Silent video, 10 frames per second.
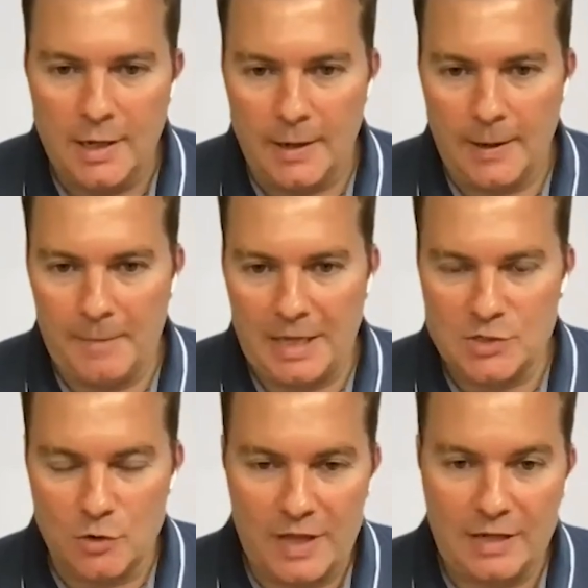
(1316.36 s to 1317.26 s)
And
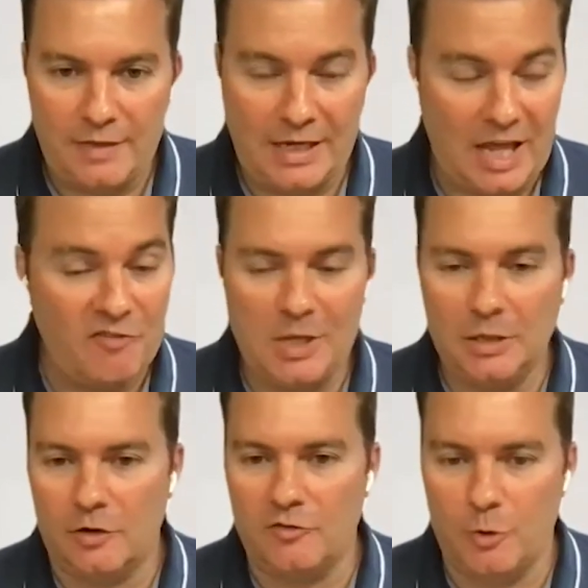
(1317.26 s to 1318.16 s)
so that gave me a
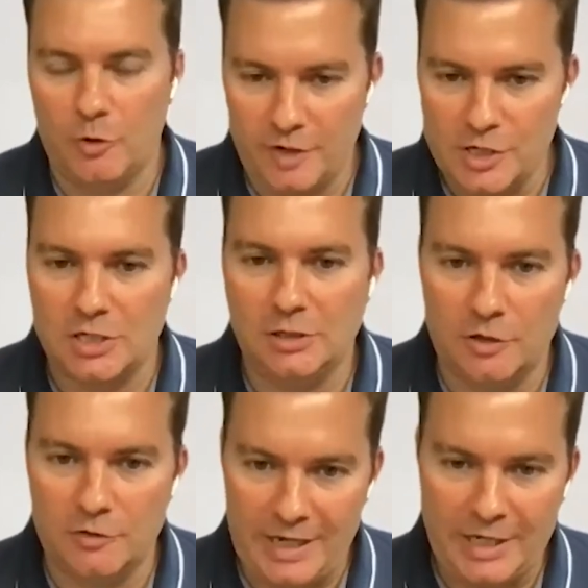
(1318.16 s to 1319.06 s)
lot of motivation, a
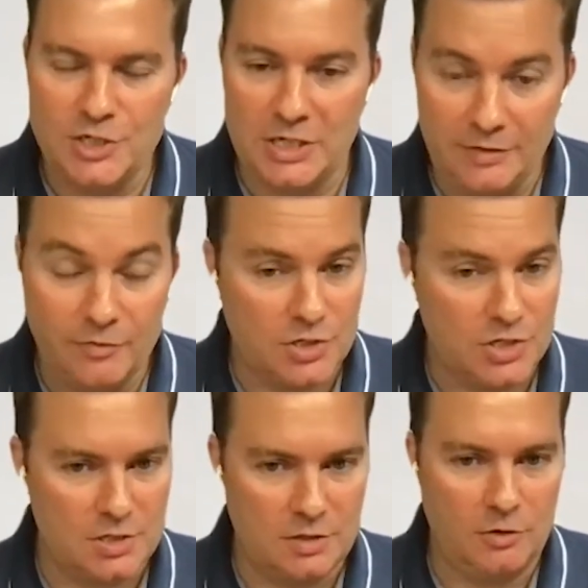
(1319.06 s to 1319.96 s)
lot of energy, even
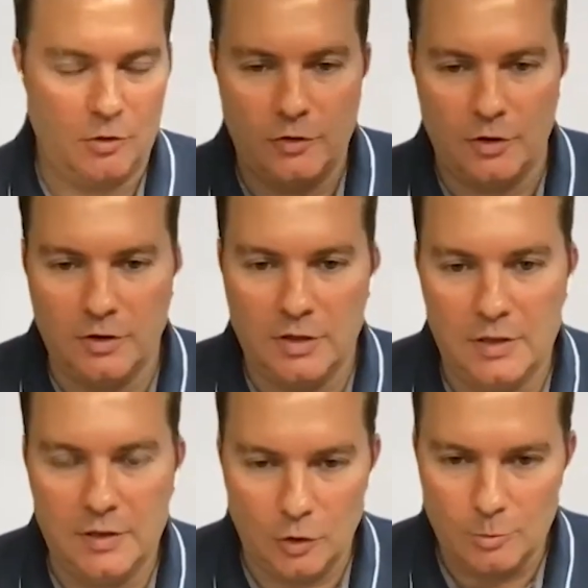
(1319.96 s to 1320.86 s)
just in the